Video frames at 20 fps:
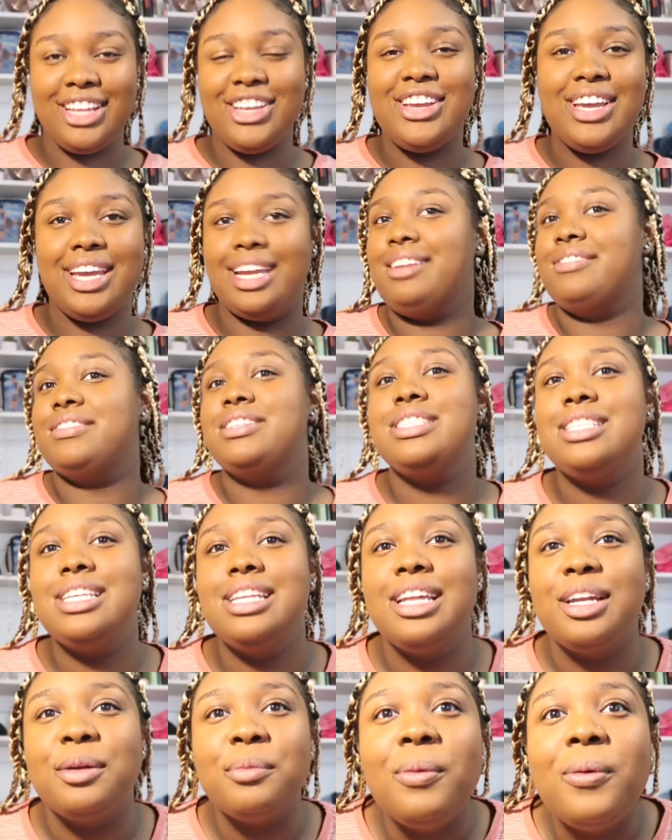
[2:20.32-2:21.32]
You can't even see
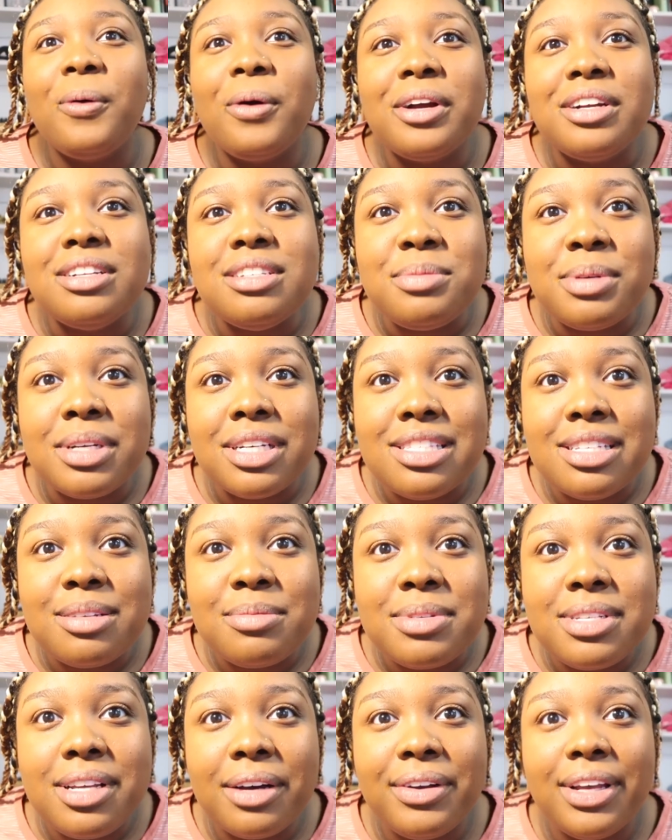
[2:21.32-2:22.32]
that I'm orange because
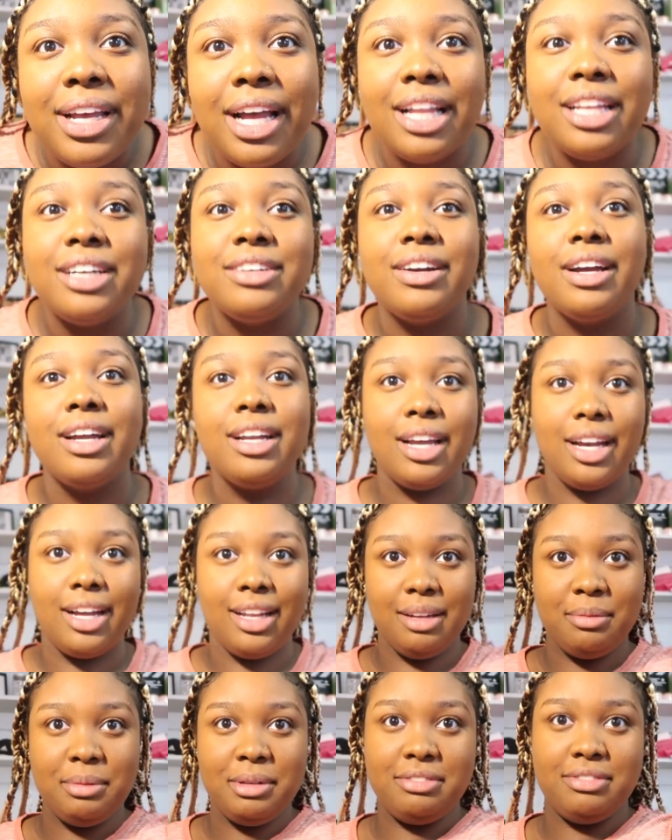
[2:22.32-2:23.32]
I'm so yellow right now.
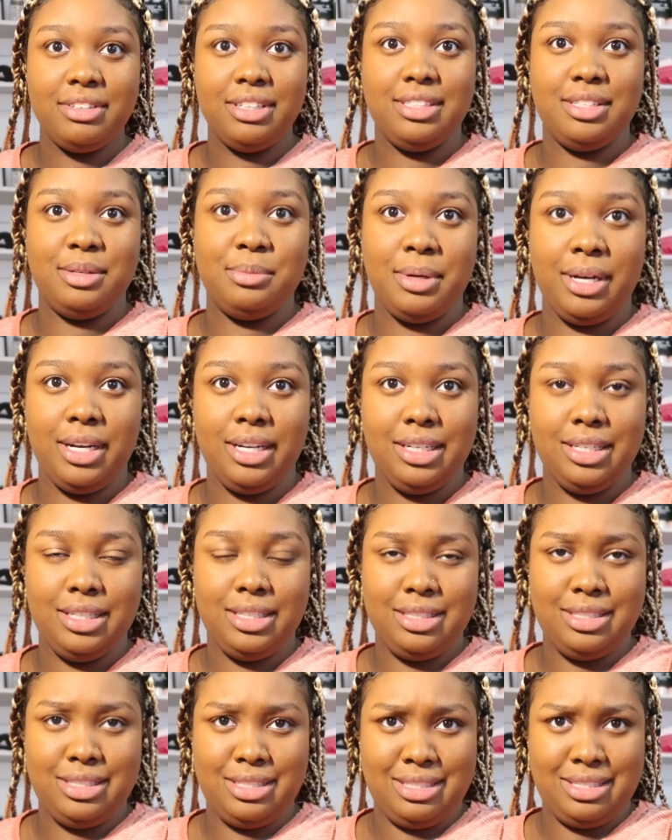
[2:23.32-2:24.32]
Let me fix it right now.